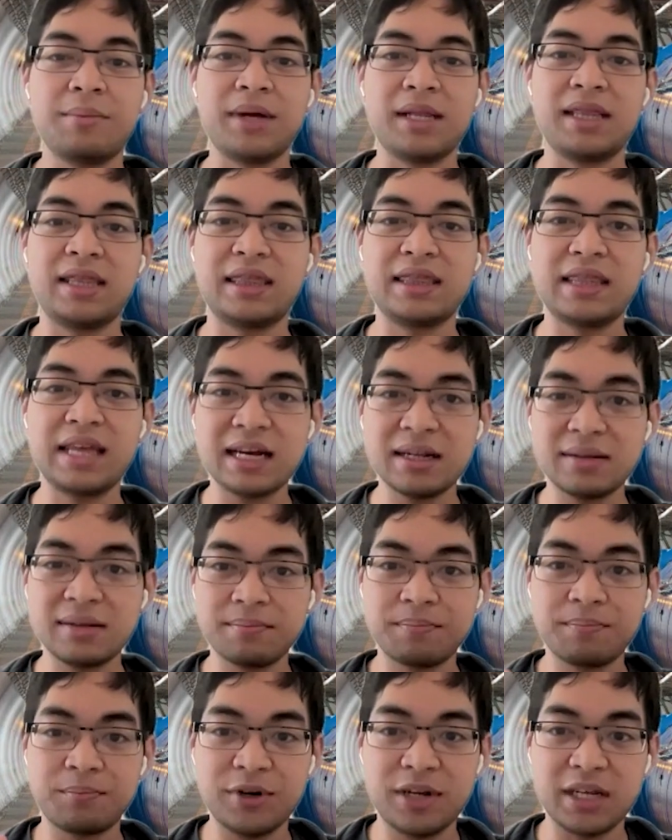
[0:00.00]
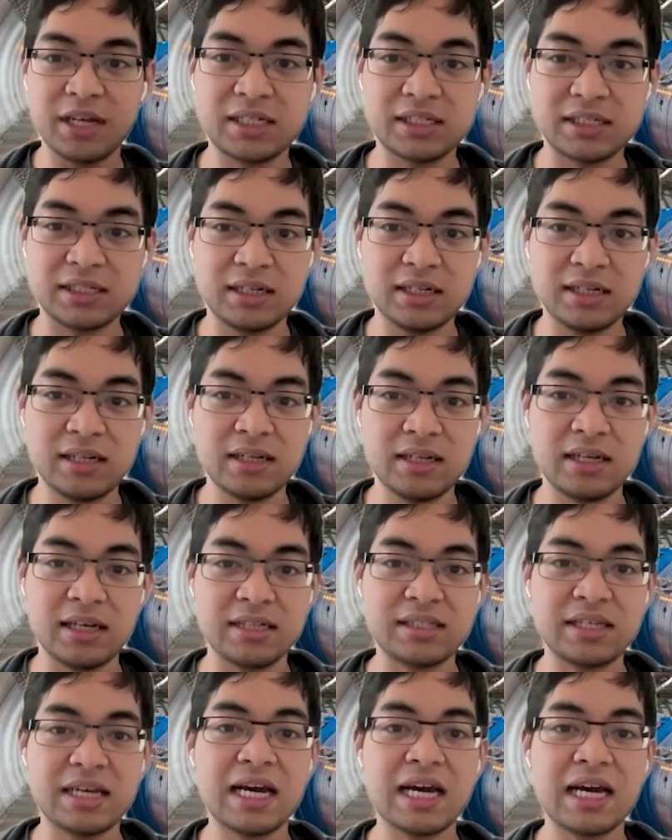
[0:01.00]
But that prediction
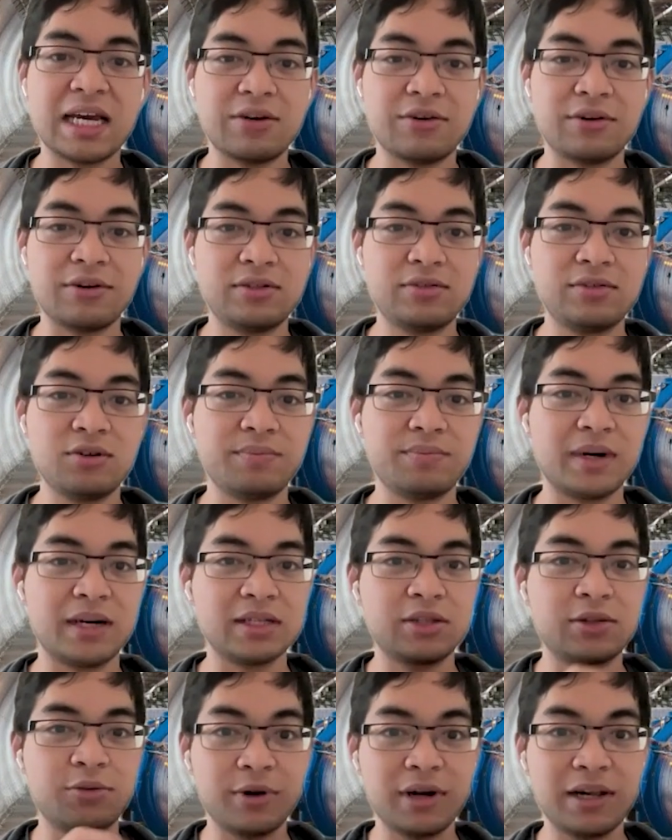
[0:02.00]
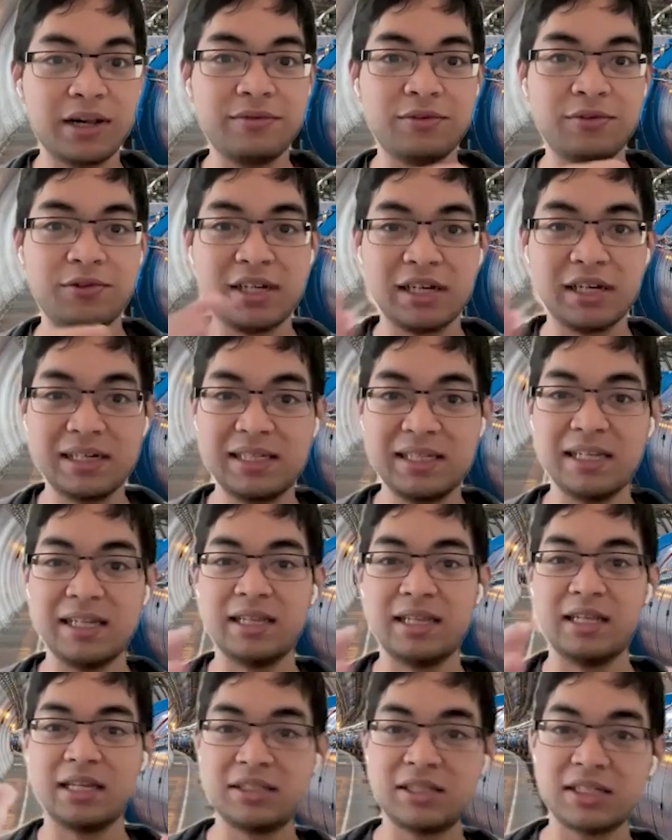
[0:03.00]
is accurate to about 12 to
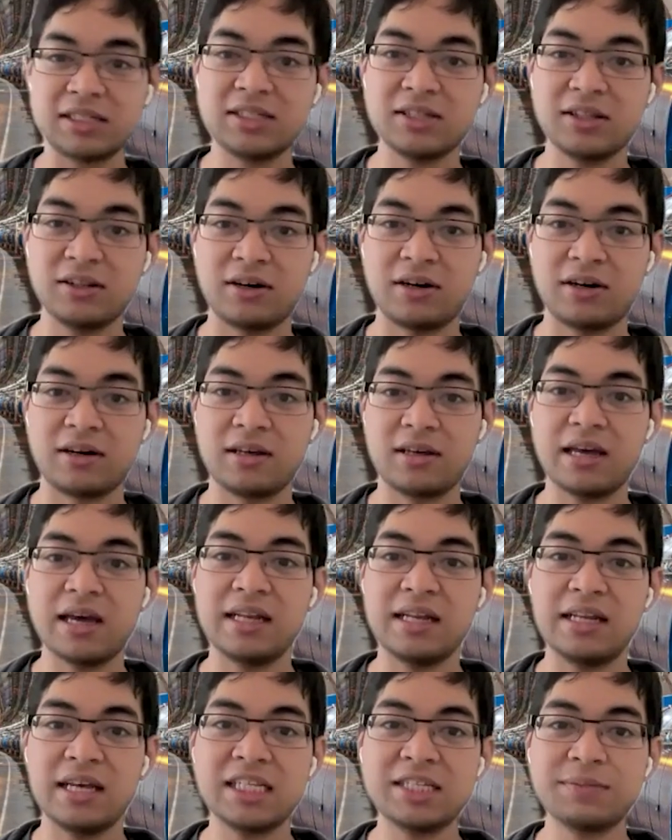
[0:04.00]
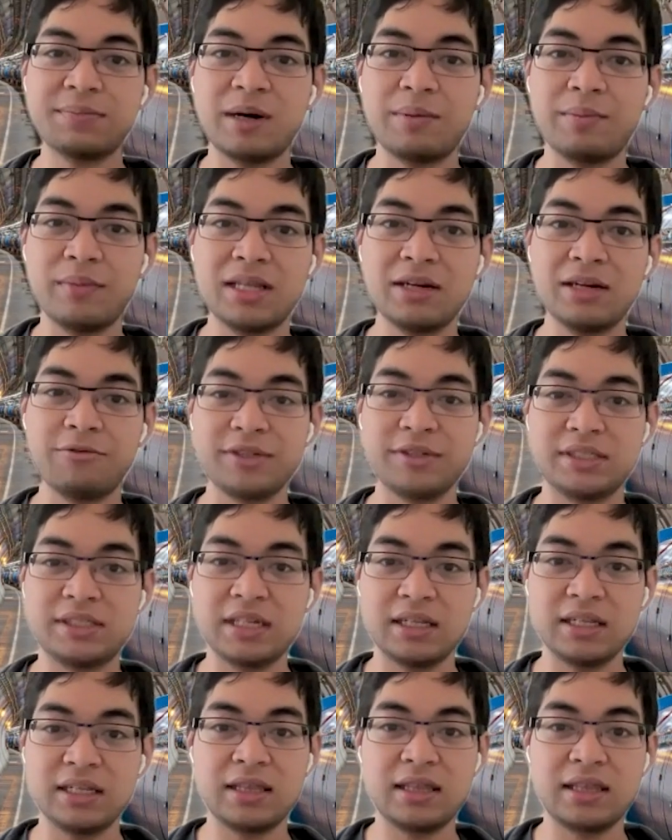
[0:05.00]
13 digits long. And the experimental
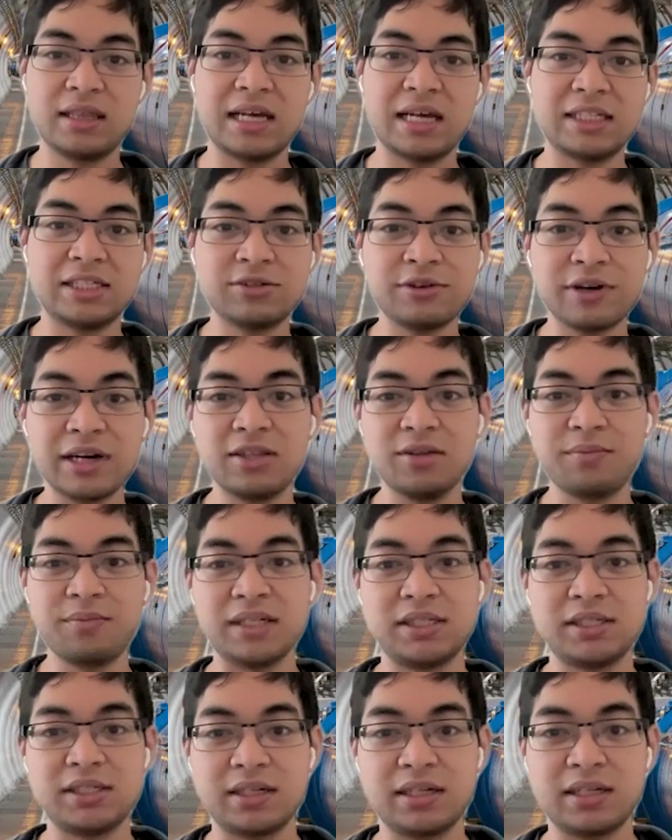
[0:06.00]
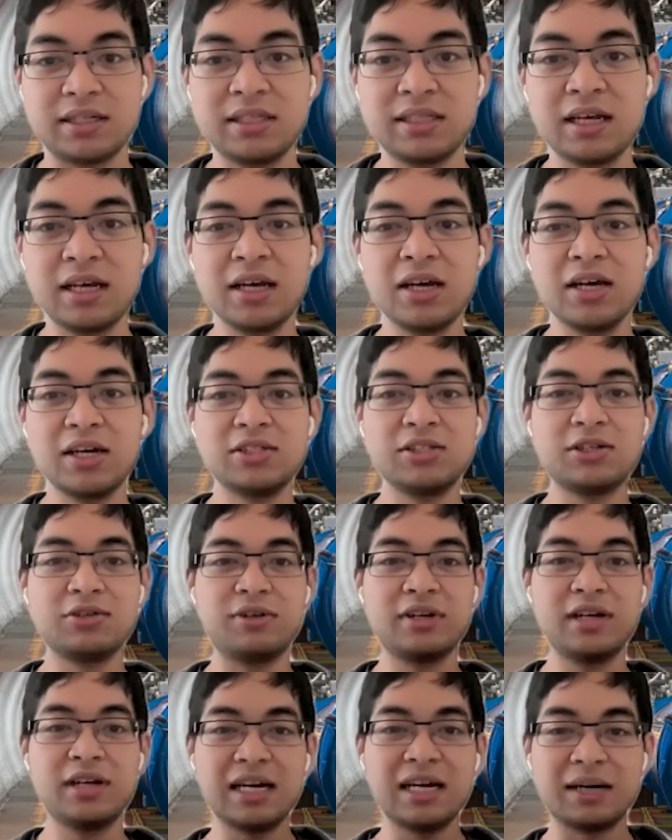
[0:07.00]
result that tried to measure this
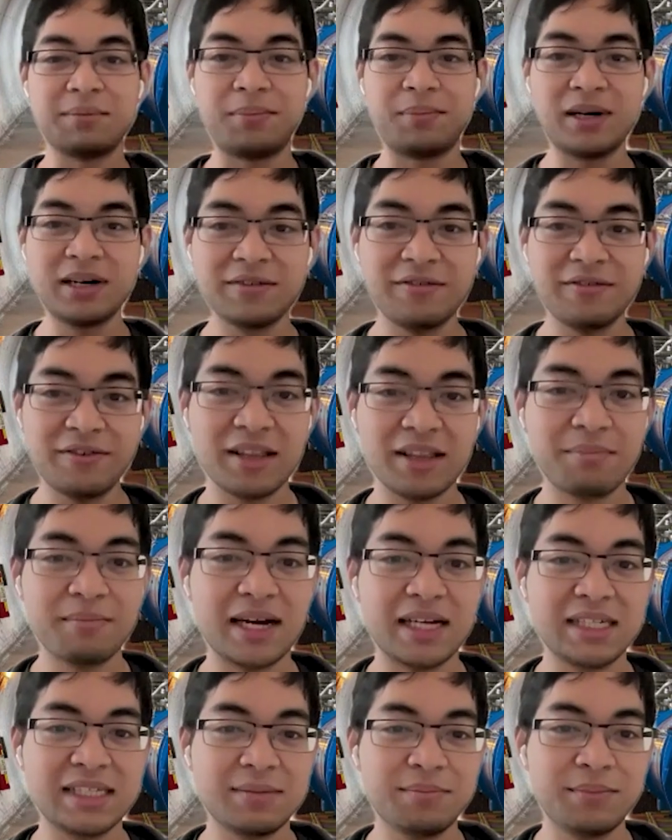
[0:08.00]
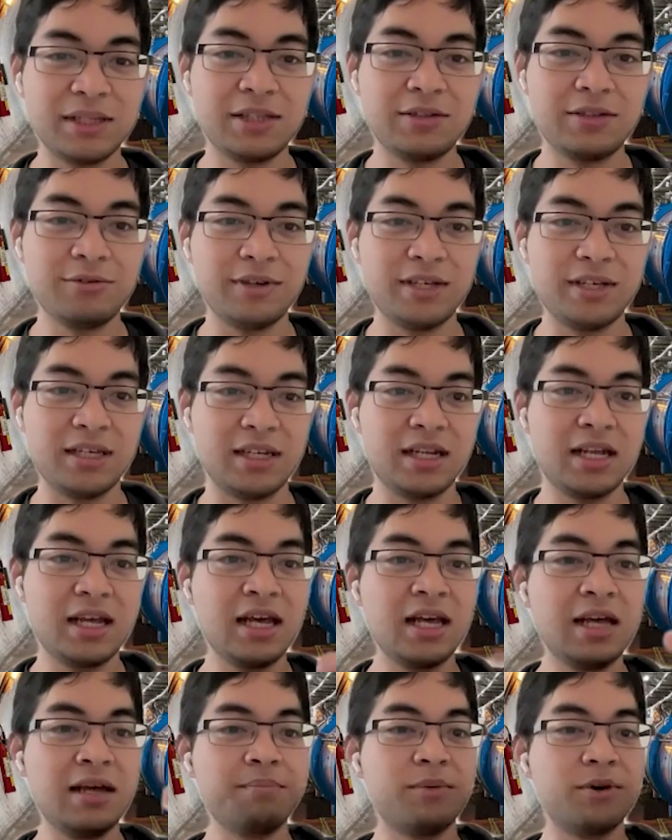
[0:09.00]
showed a perfect match between
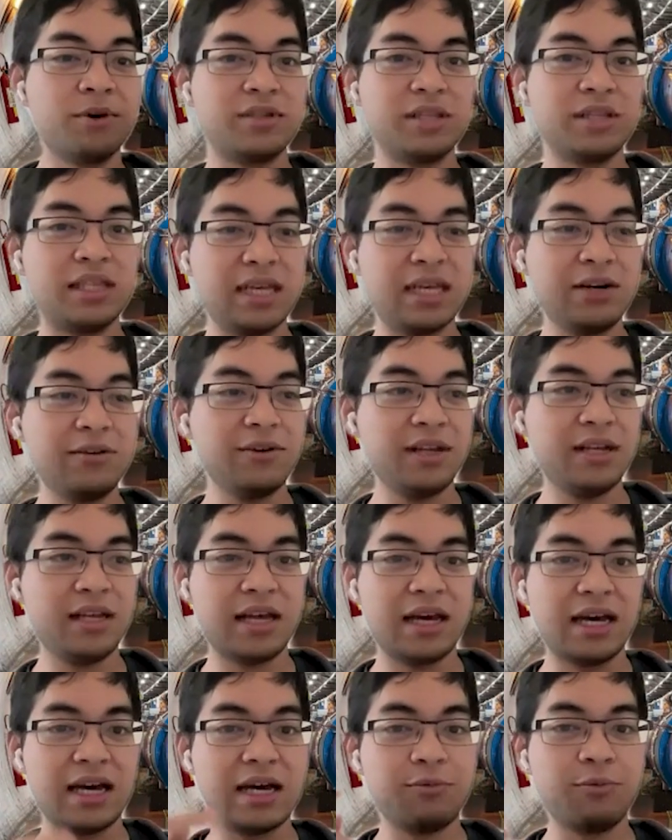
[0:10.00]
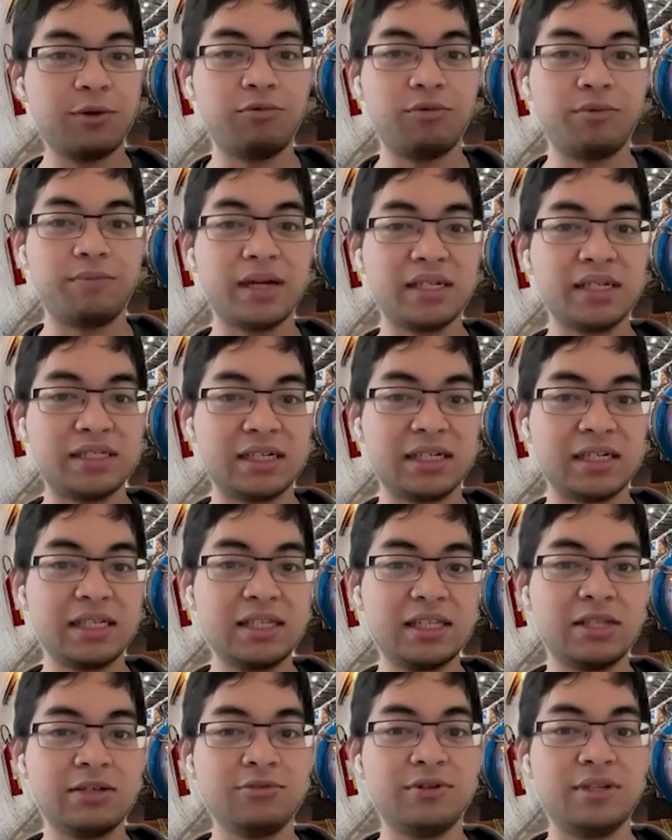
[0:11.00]
both the theory and what we measure
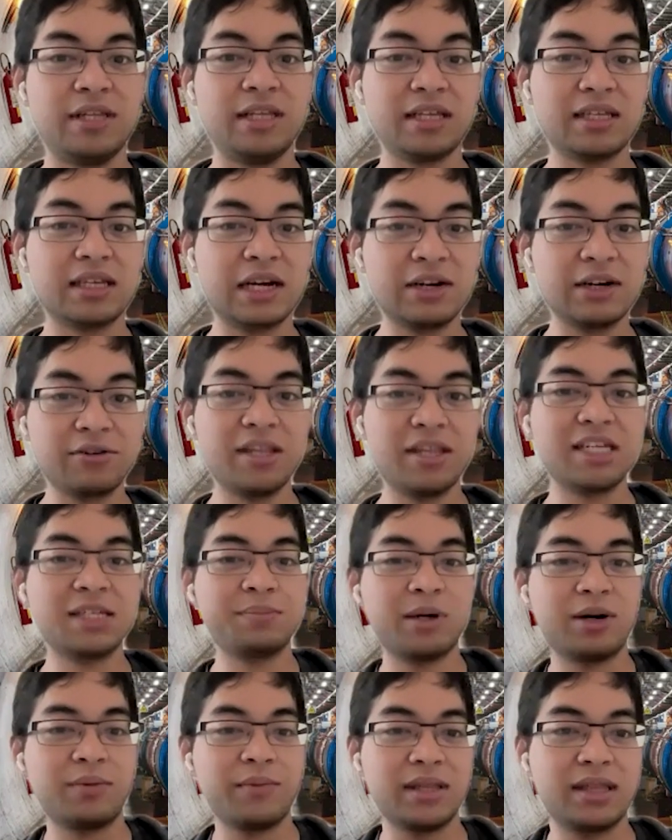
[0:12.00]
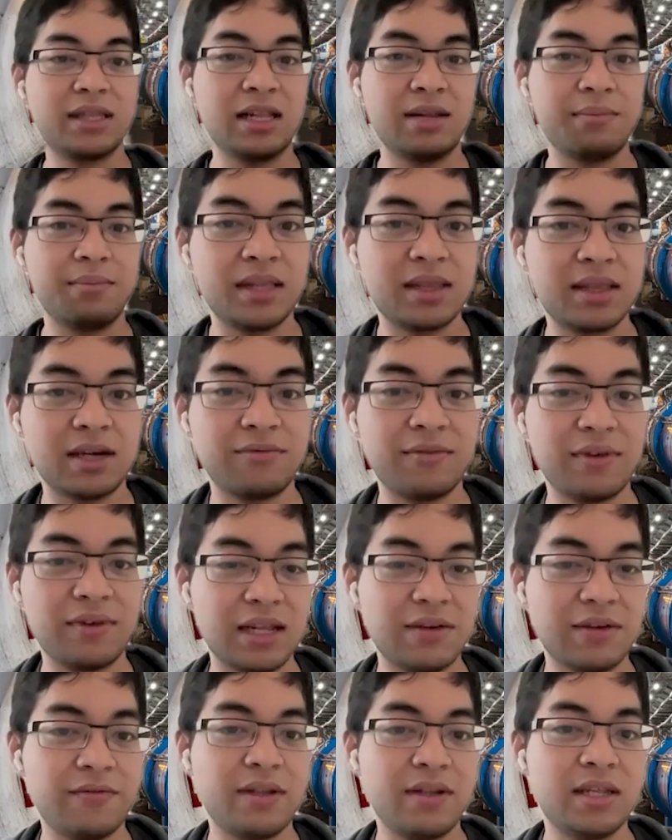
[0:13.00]
to the current experimental limit of
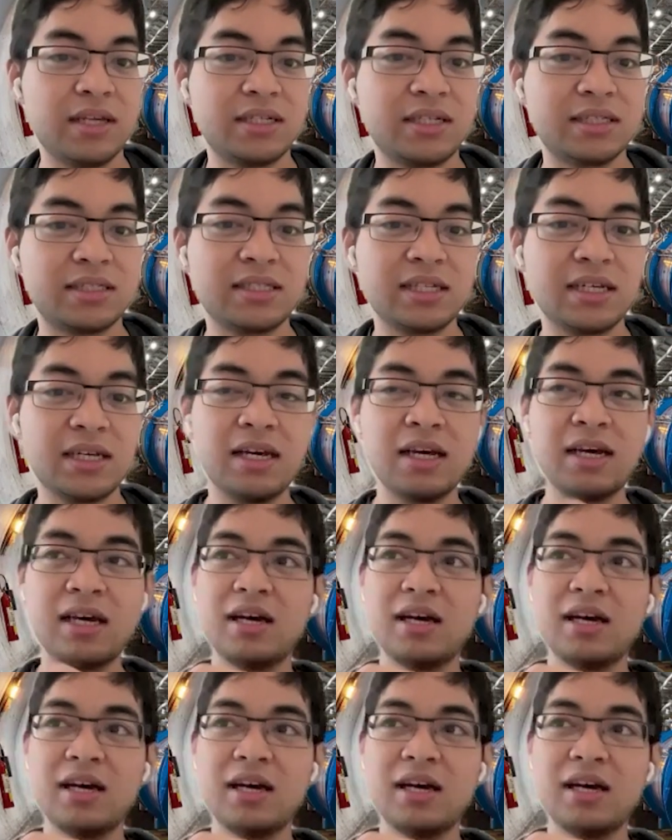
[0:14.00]
11 digits.